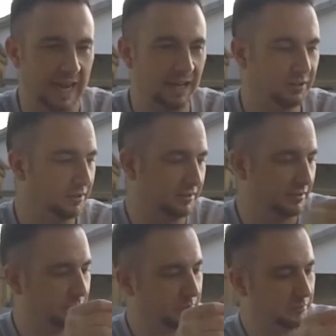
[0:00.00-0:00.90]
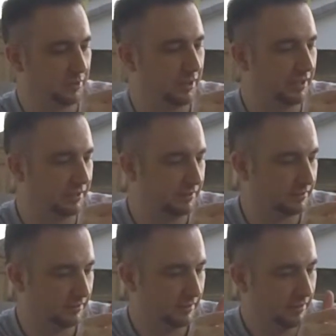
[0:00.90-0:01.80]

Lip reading: actors that plays